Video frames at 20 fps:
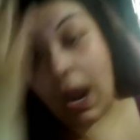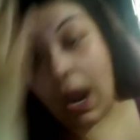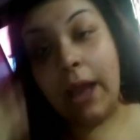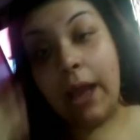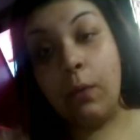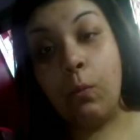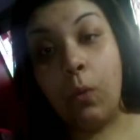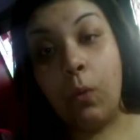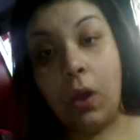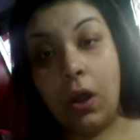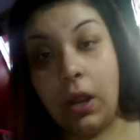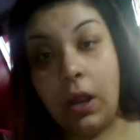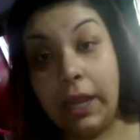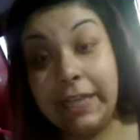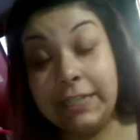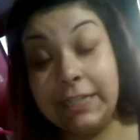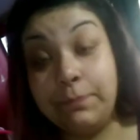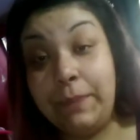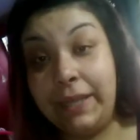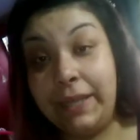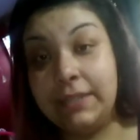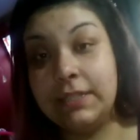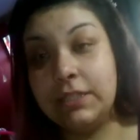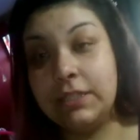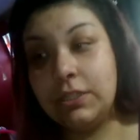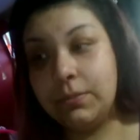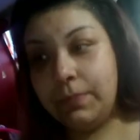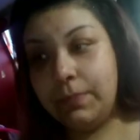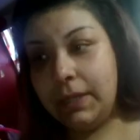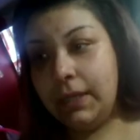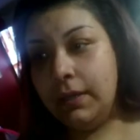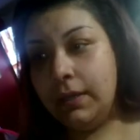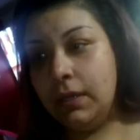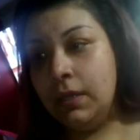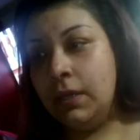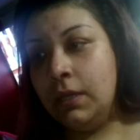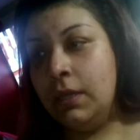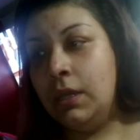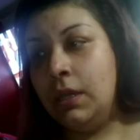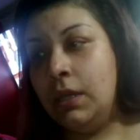I expected to be.
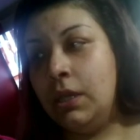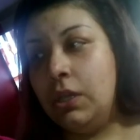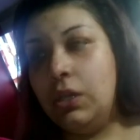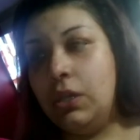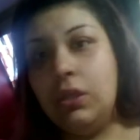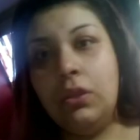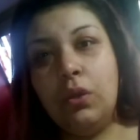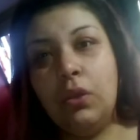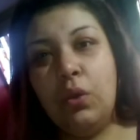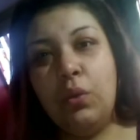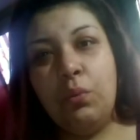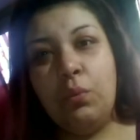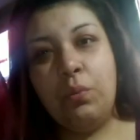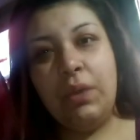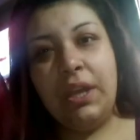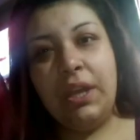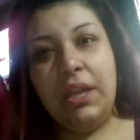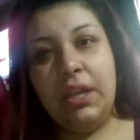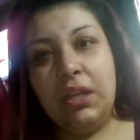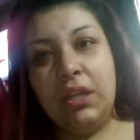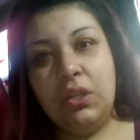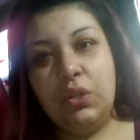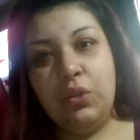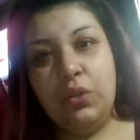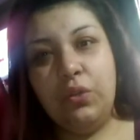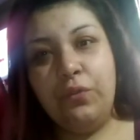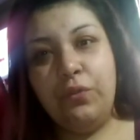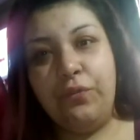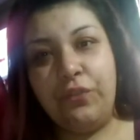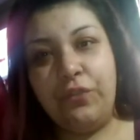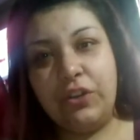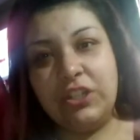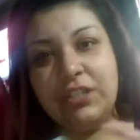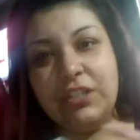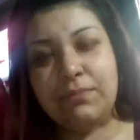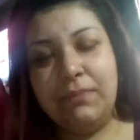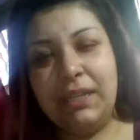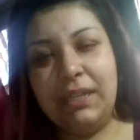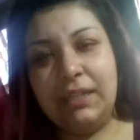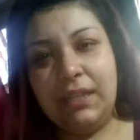When you
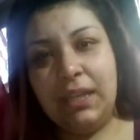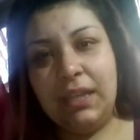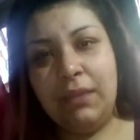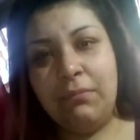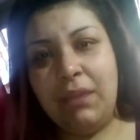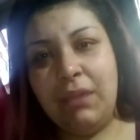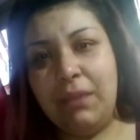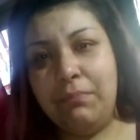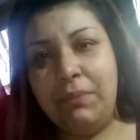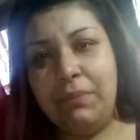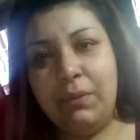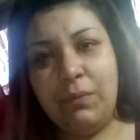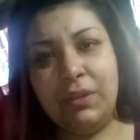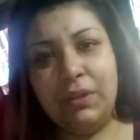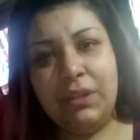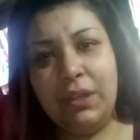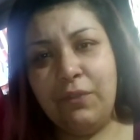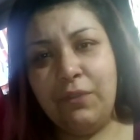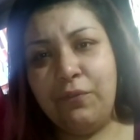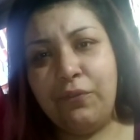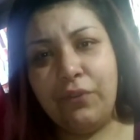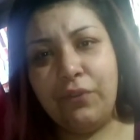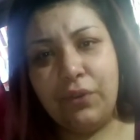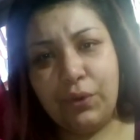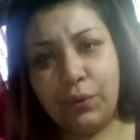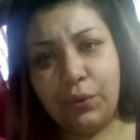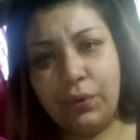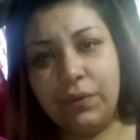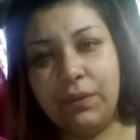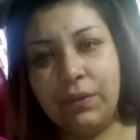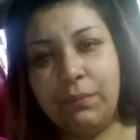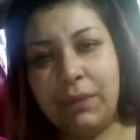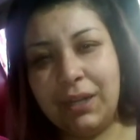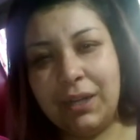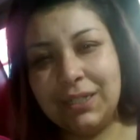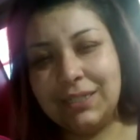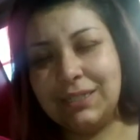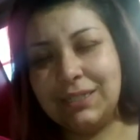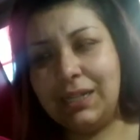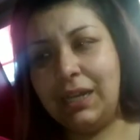first meet them and be with them for a cool
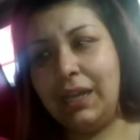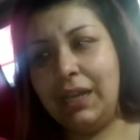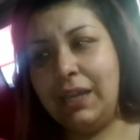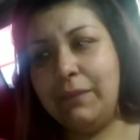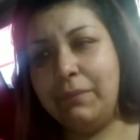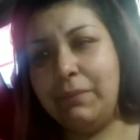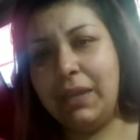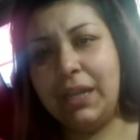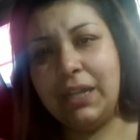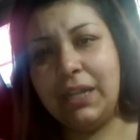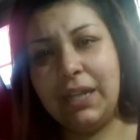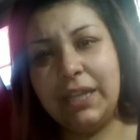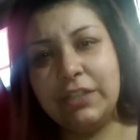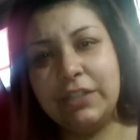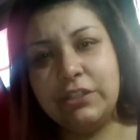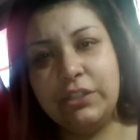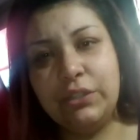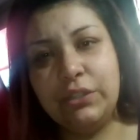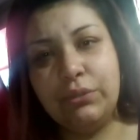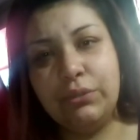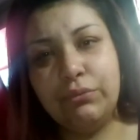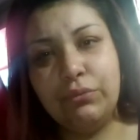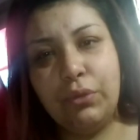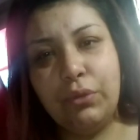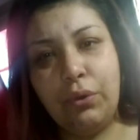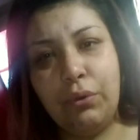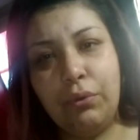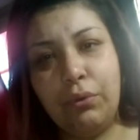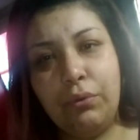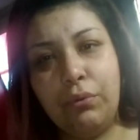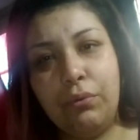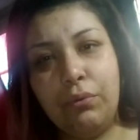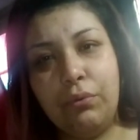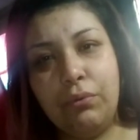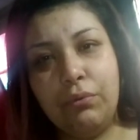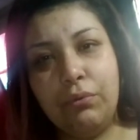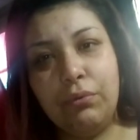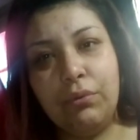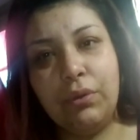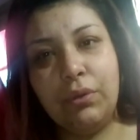amount of time, and next thing you
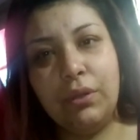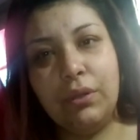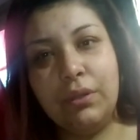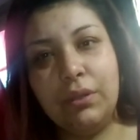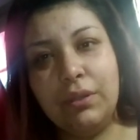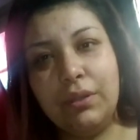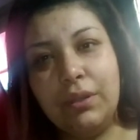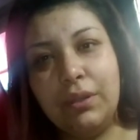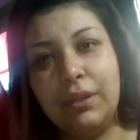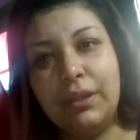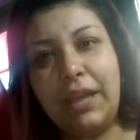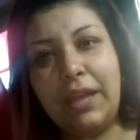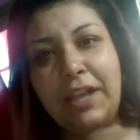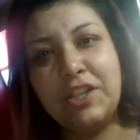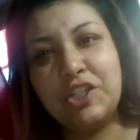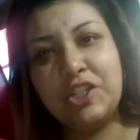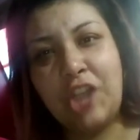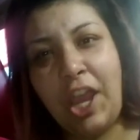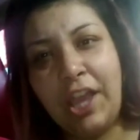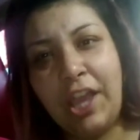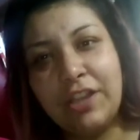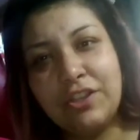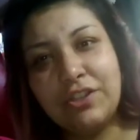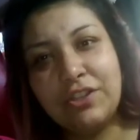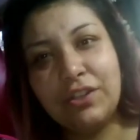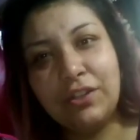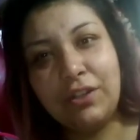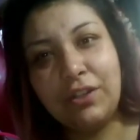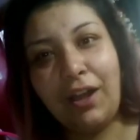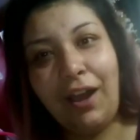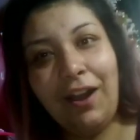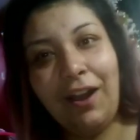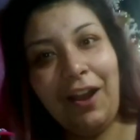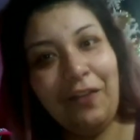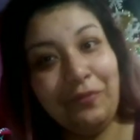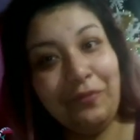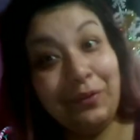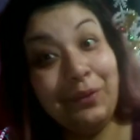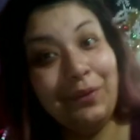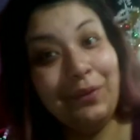know, they change a lot
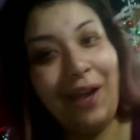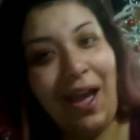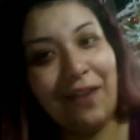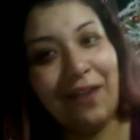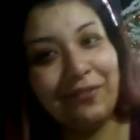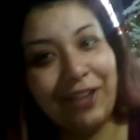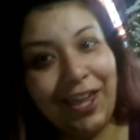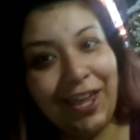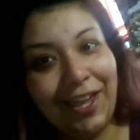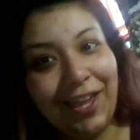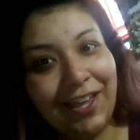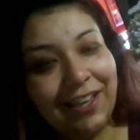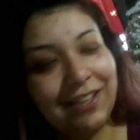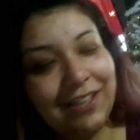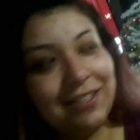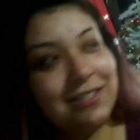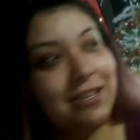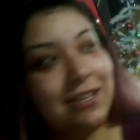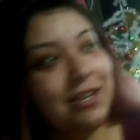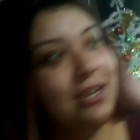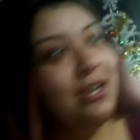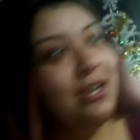after you have kids.